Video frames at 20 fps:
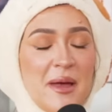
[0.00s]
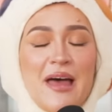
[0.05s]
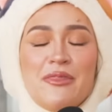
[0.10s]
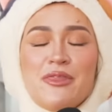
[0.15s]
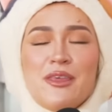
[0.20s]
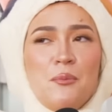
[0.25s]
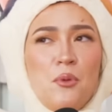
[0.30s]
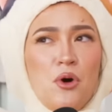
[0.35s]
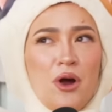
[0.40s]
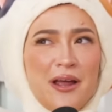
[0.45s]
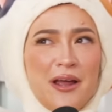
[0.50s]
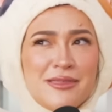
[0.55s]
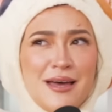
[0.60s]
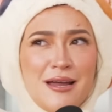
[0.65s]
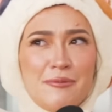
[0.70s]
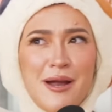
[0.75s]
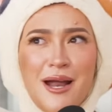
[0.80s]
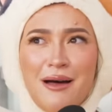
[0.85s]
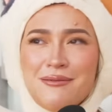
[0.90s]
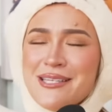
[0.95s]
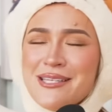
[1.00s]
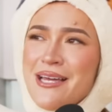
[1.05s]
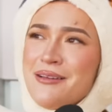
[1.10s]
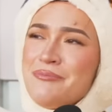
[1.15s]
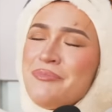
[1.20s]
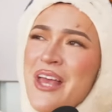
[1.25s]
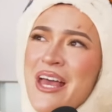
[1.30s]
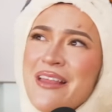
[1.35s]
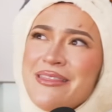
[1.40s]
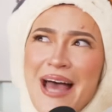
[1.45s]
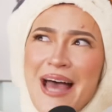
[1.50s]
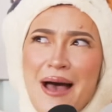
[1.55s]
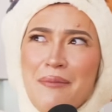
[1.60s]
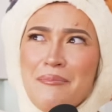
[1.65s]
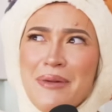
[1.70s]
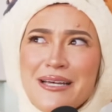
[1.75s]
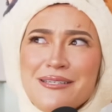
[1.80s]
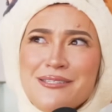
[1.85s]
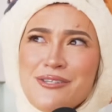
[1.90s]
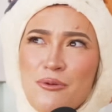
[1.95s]
And the more I thought about it, I was like, that
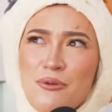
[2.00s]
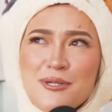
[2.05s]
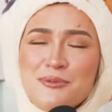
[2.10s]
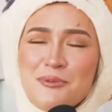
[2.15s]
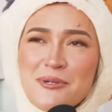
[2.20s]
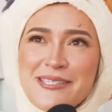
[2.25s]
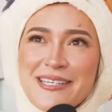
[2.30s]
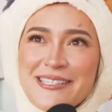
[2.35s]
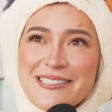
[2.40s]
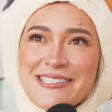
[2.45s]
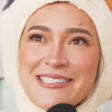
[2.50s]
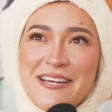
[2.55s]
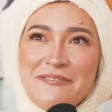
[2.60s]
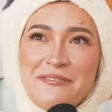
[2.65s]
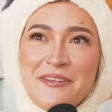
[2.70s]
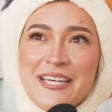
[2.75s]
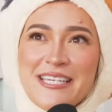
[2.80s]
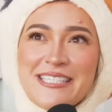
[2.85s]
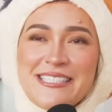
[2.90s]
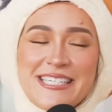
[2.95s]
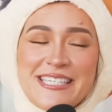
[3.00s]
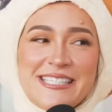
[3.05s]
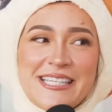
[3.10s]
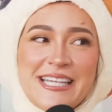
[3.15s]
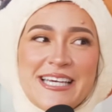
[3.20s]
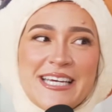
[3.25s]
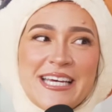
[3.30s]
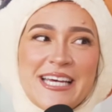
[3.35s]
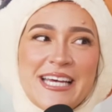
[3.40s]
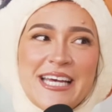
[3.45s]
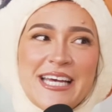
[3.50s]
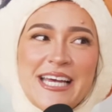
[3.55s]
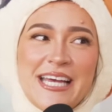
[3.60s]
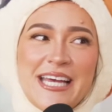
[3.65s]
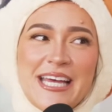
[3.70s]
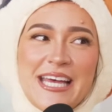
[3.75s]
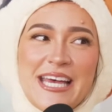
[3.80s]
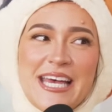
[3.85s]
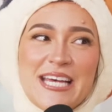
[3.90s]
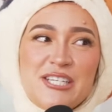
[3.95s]
makes so much more sense. Cause I feel like Dis- like
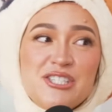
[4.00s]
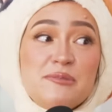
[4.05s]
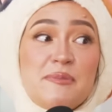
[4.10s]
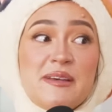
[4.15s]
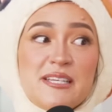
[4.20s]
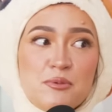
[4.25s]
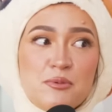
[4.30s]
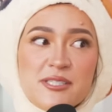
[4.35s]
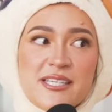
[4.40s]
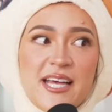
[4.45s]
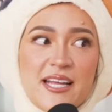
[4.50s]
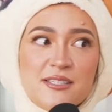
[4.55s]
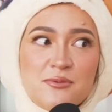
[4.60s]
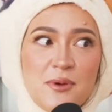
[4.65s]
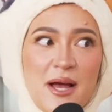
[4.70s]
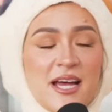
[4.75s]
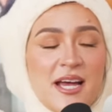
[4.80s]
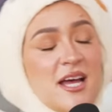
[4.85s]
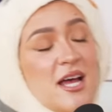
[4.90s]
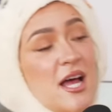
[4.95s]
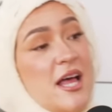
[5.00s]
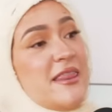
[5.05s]
it just makes more sense, right?